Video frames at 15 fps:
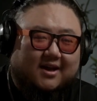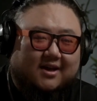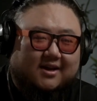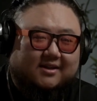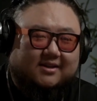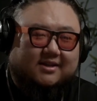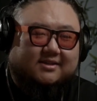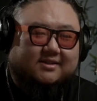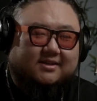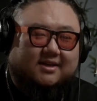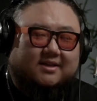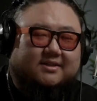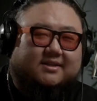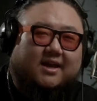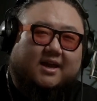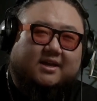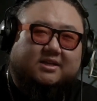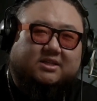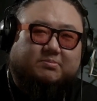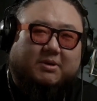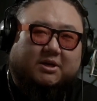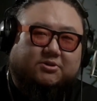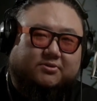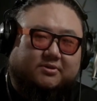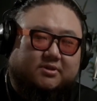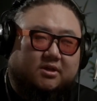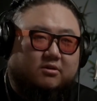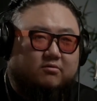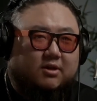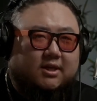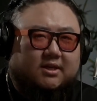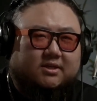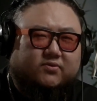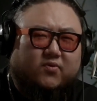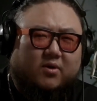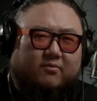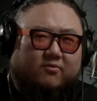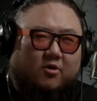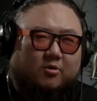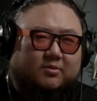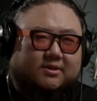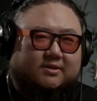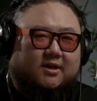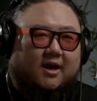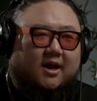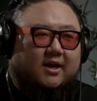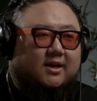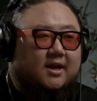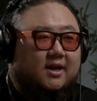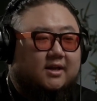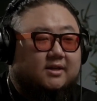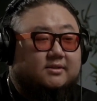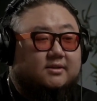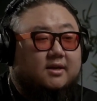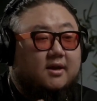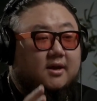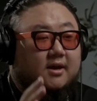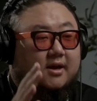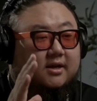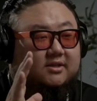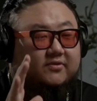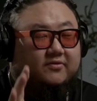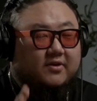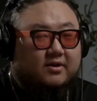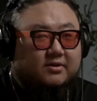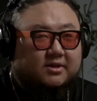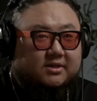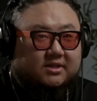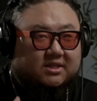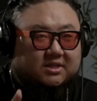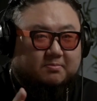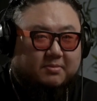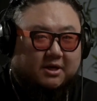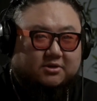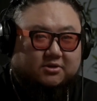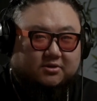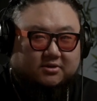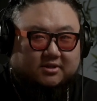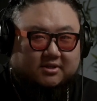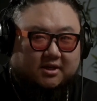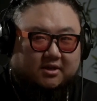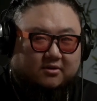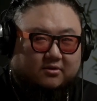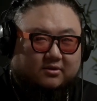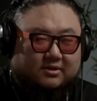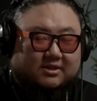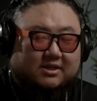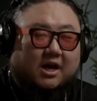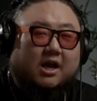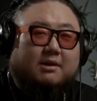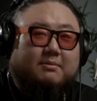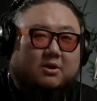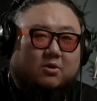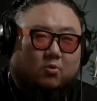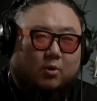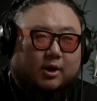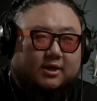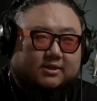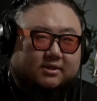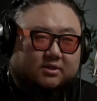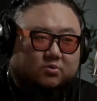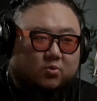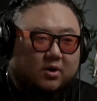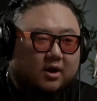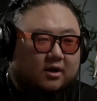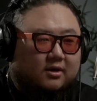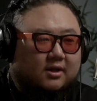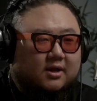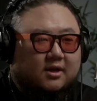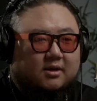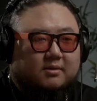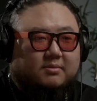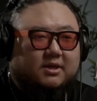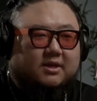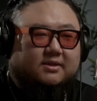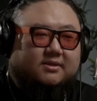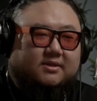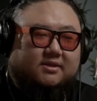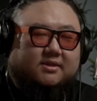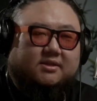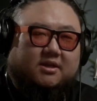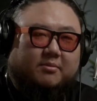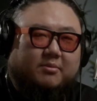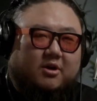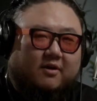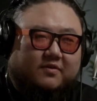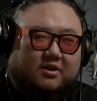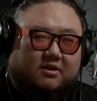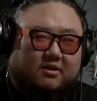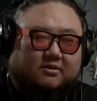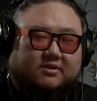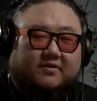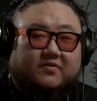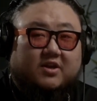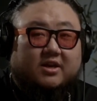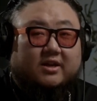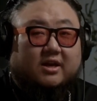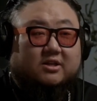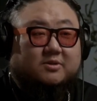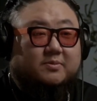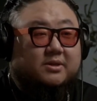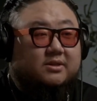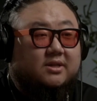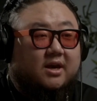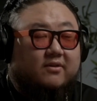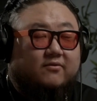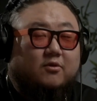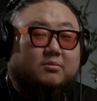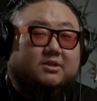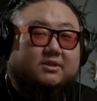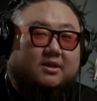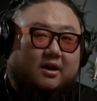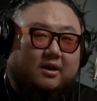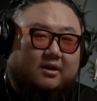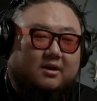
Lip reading: This is a special single release from Promis9, and it's a very special single timing-wise as well, because this is coming off the heels of the announcement that Promis9